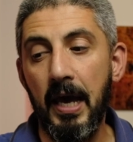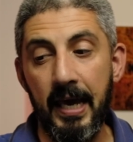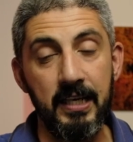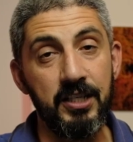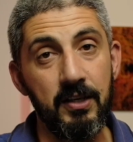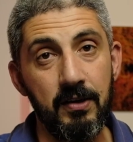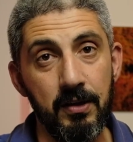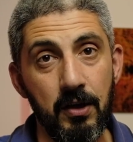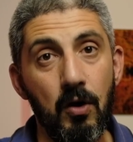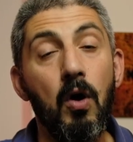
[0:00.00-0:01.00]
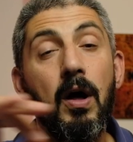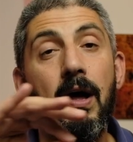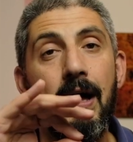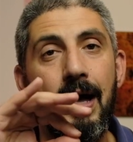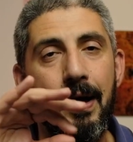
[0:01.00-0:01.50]
In general, though,
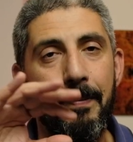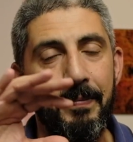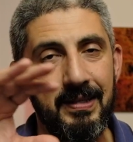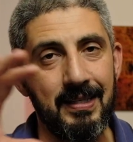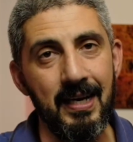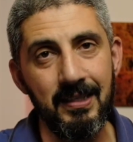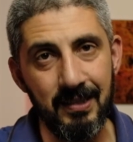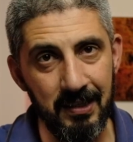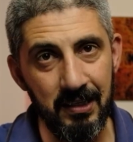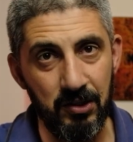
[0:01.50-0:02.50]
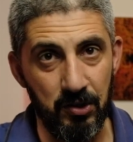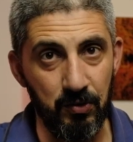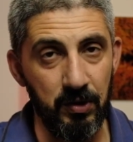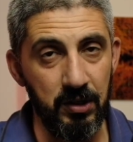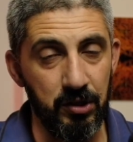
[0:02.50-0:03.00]
besides these
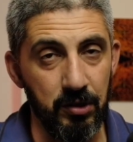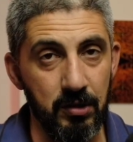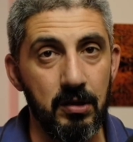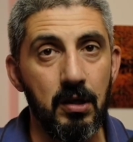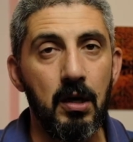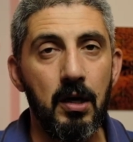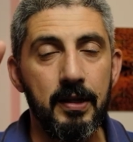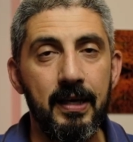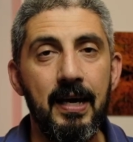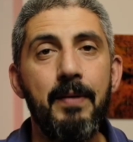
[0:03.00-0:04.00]
two issues, the